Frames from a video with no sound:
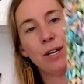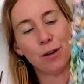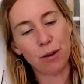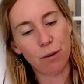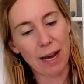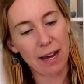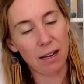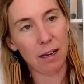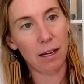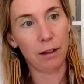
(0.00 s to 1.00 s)
the
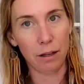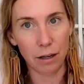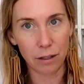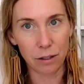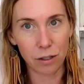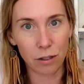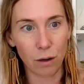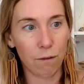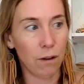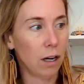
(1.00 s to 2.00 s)
way it looks
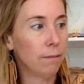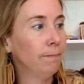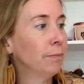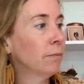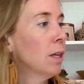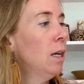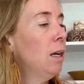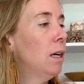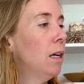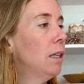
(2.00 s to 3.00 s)
so far.
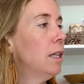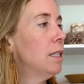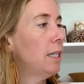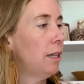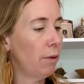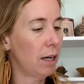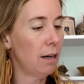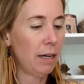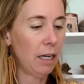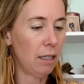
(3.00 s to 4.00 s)
Let's see, where
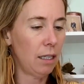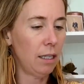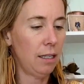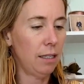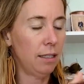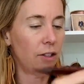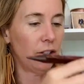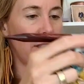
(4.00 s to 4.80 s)
am I on this is just